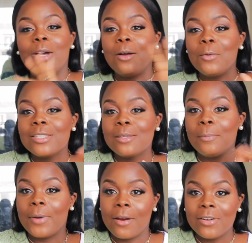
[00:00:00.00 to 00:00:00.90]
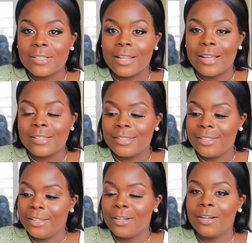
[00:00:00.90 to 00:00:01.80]
when I was in Paris last
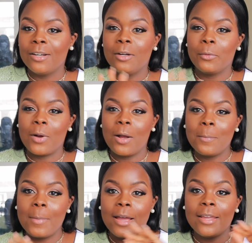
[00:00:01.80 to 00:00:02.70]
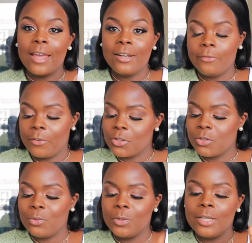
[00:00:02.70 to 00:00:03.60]
year around my
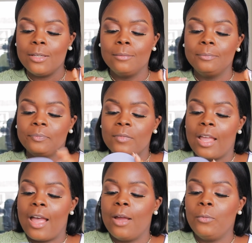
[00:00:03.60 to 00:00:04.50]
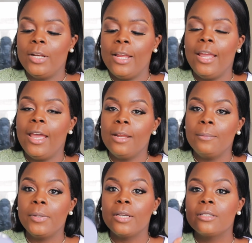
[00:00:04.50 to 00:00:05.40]
anniversary, I went ahead
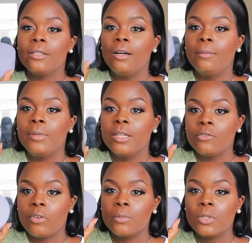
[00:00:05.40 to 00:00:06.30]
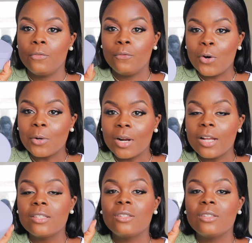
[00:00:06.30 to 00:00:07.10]
and picked up this from Sephora.